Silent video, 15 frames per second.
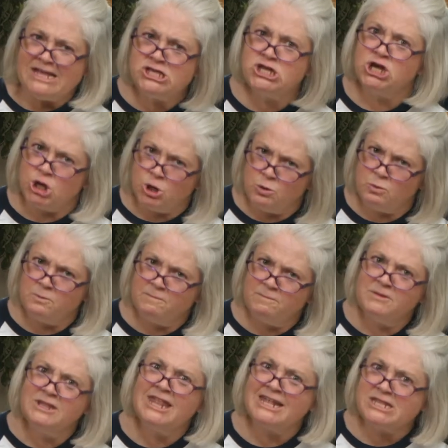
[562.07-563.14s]
too.
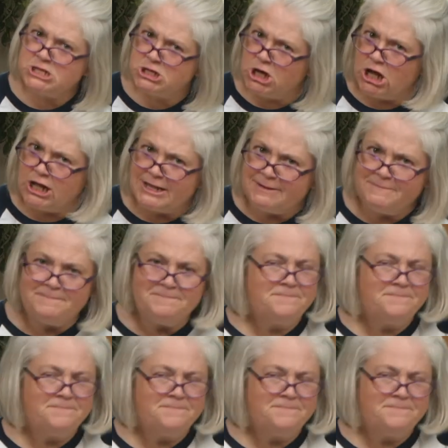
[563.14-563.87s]
Let's call him.